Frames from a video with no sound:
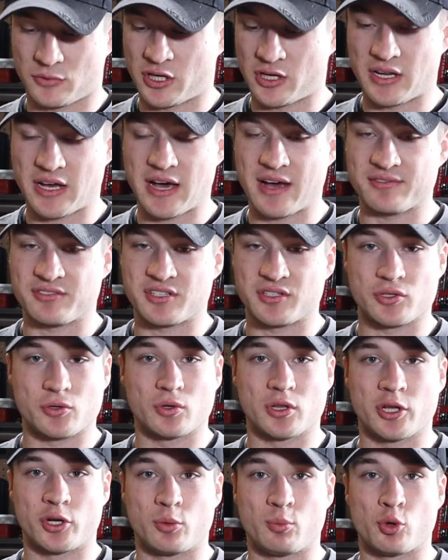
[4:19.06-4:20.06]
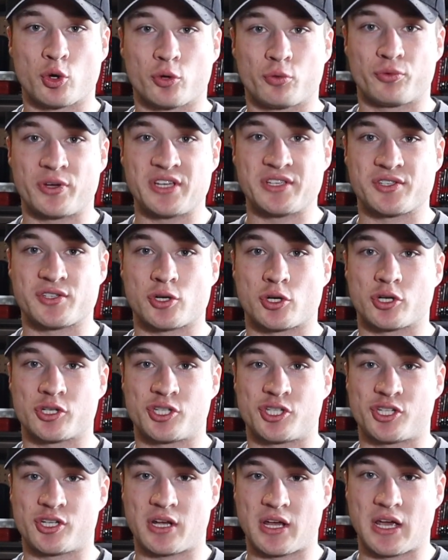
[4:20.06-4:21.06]
Gonna have to do a little more
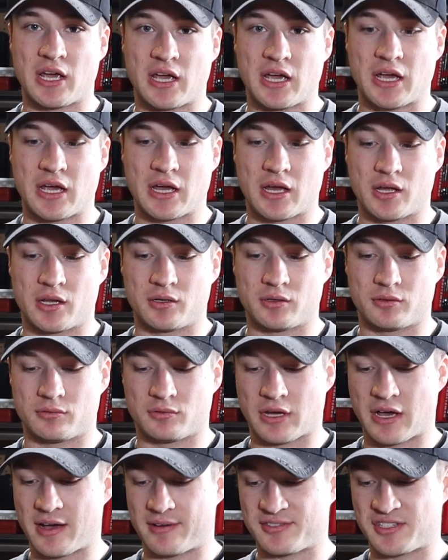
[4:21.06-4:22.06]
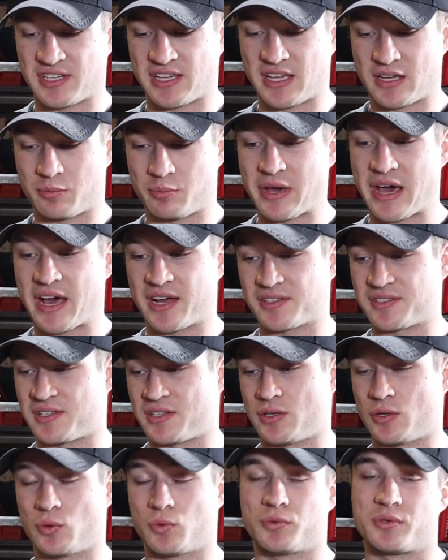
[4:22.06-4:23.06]
research and have to get back to
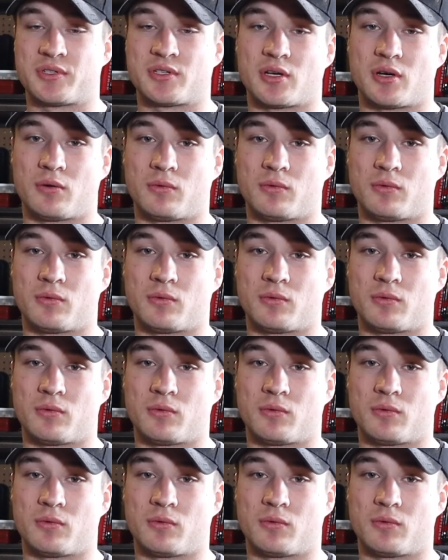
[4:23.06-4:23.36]
you. So